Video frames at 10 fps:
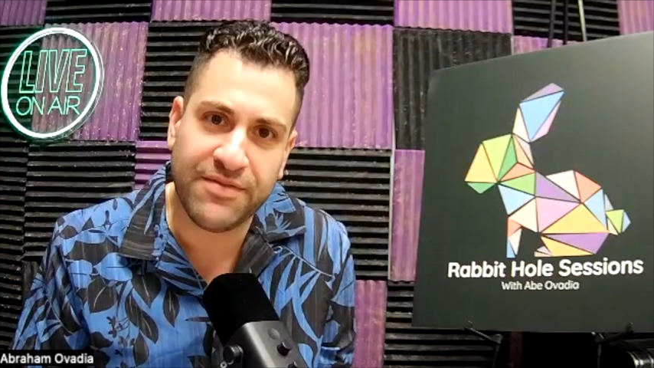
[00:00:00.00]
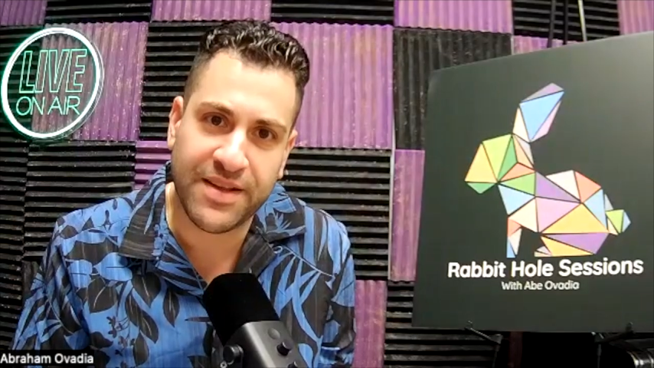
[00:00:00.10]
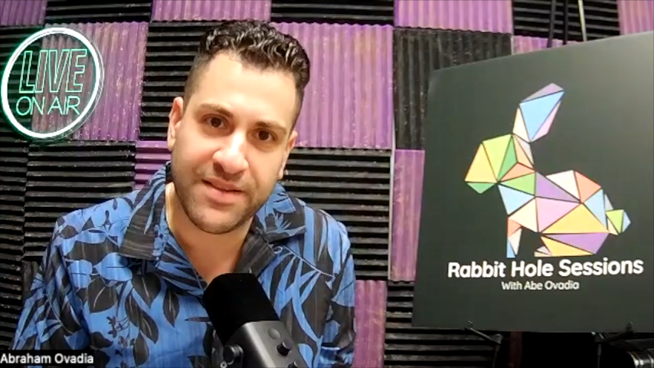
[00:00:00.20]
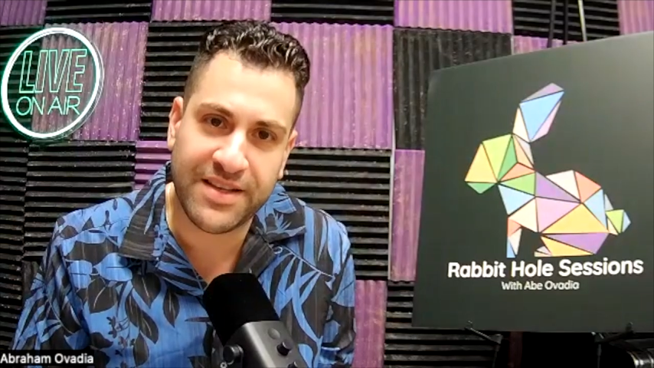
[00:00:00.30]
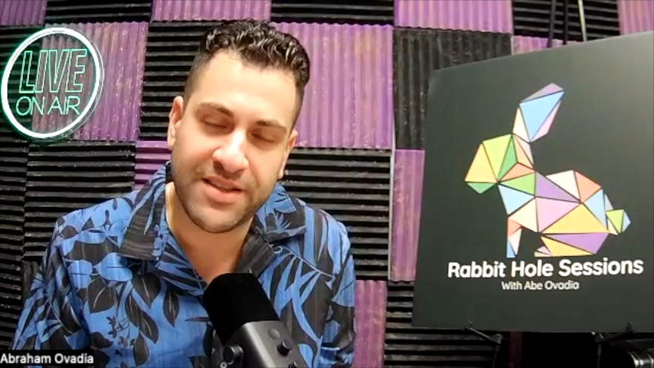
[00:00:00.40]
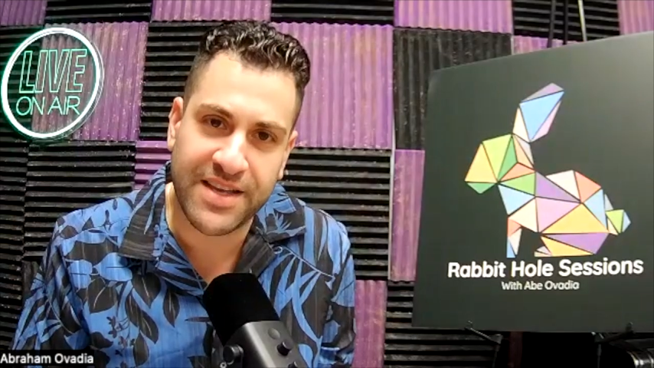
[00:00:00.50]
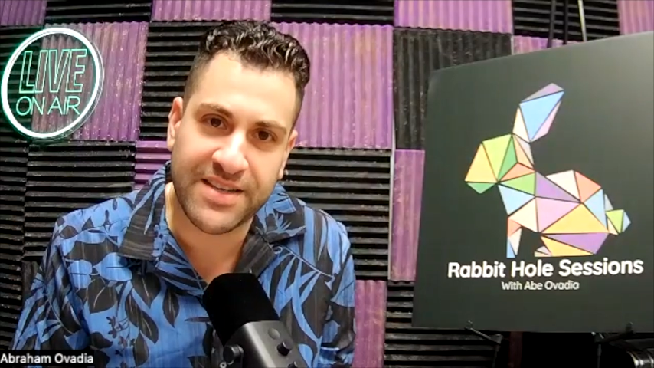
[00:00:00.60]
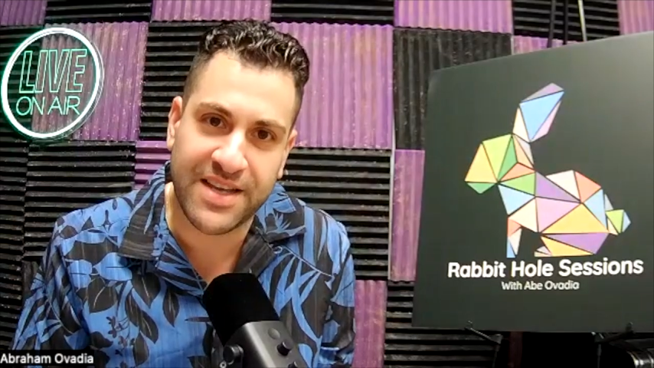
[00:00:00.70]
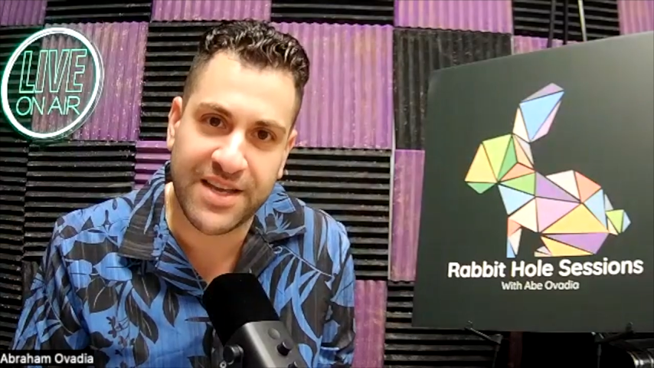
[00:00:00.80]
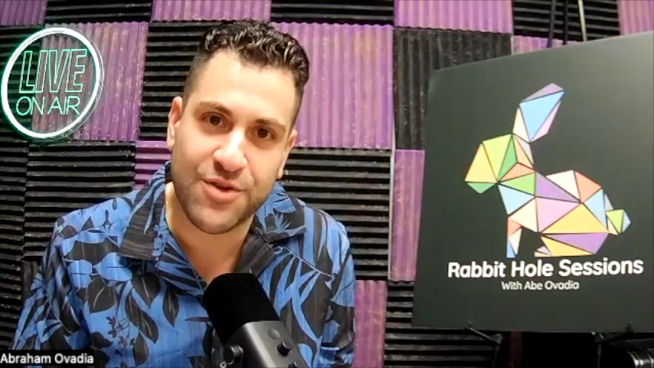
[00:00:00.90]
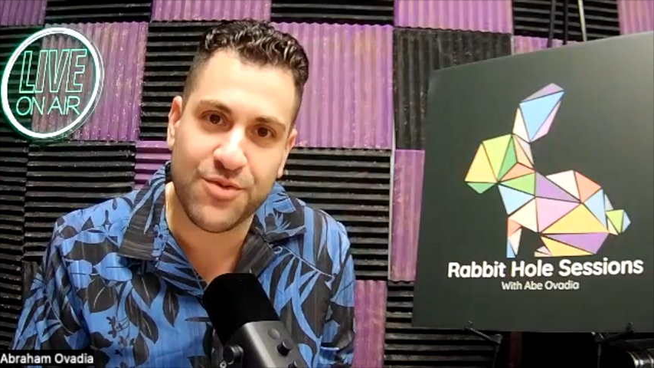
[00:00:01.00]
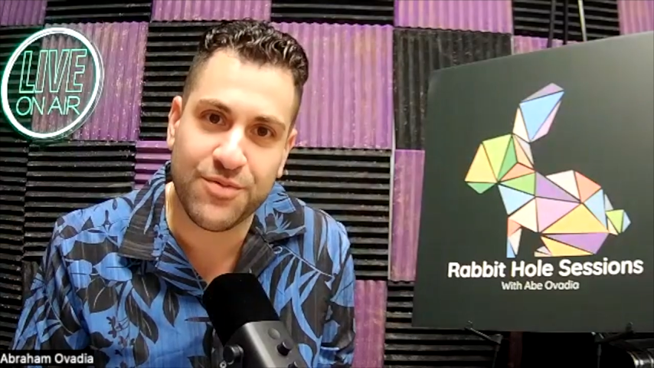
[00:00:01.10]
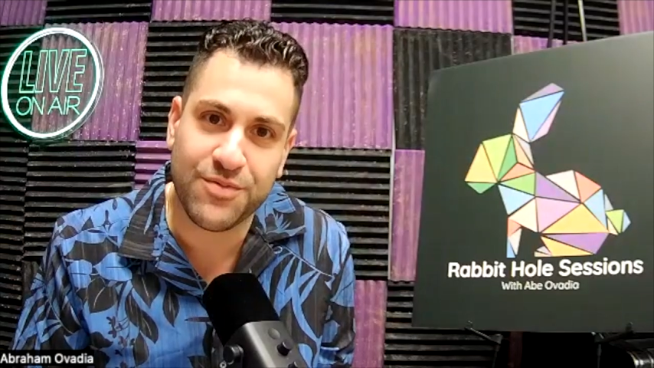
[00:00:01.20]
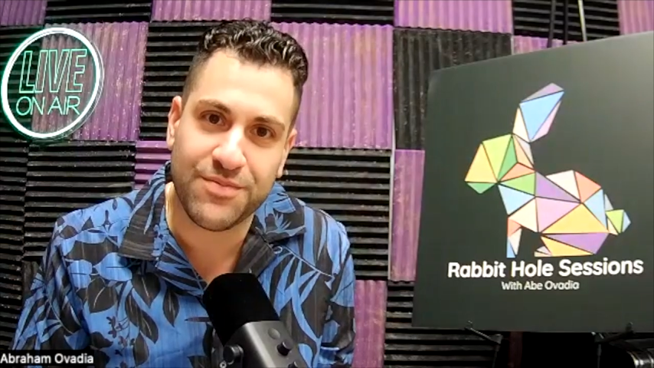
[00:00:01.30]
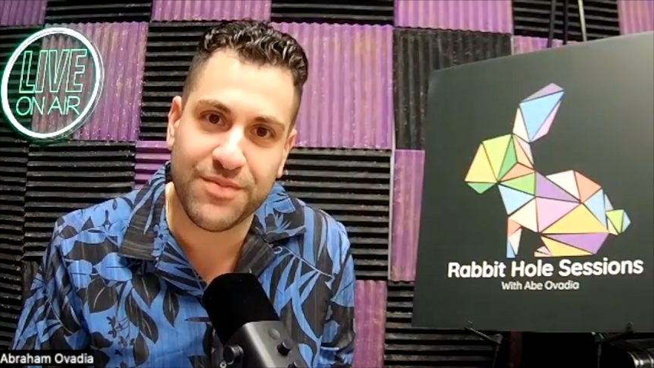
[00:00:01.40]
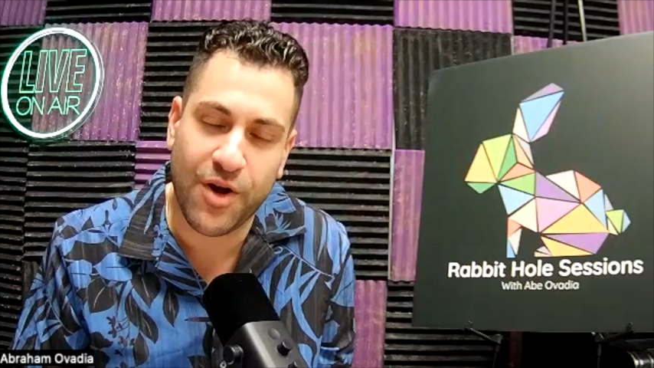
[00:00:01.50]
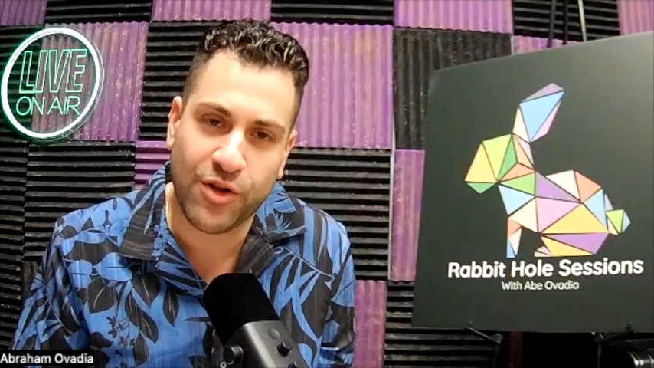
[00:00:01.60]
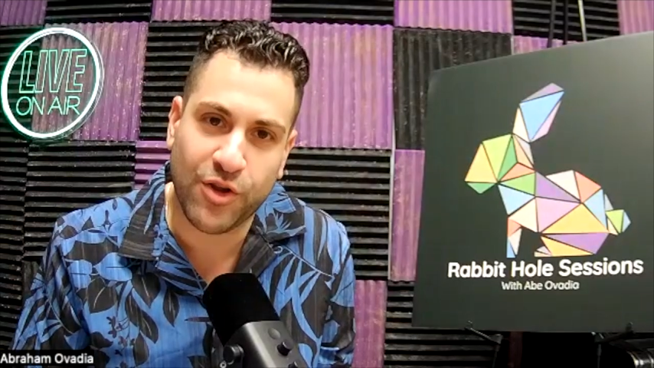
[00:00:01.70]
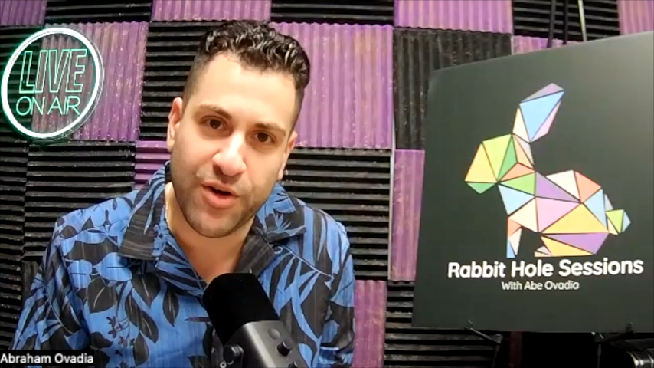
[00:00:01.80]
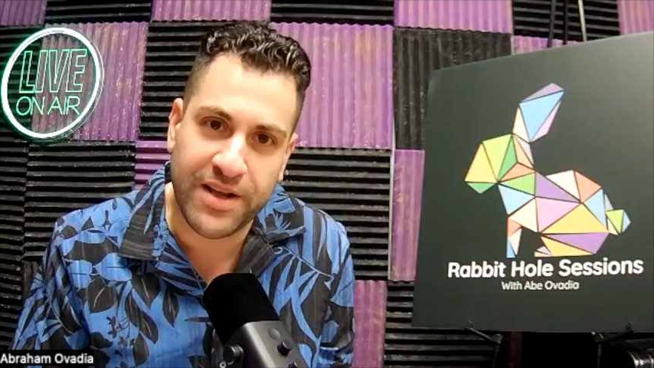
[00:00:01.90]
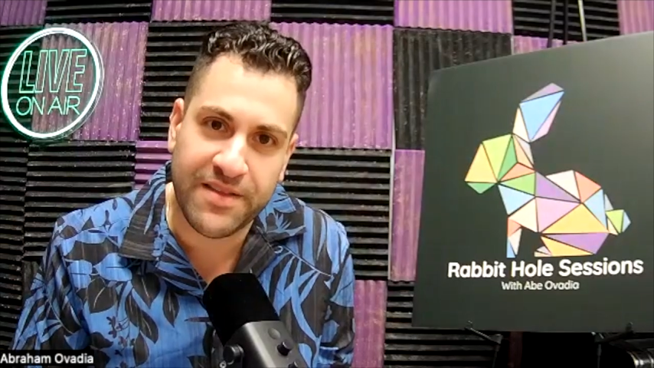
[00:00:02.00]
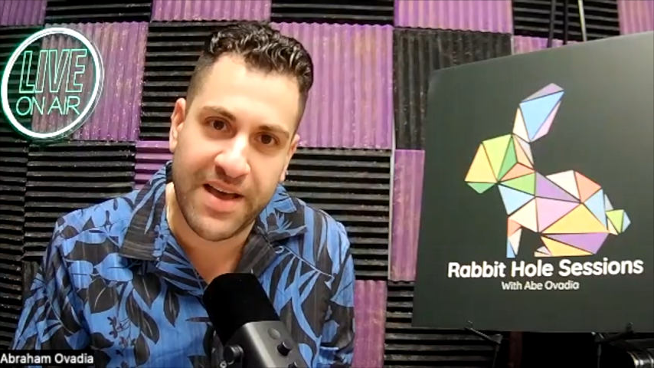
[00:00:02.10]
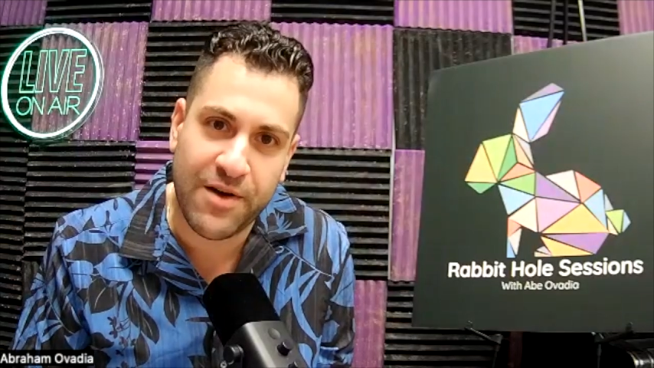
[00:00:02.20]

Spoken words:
like things that you are learning in that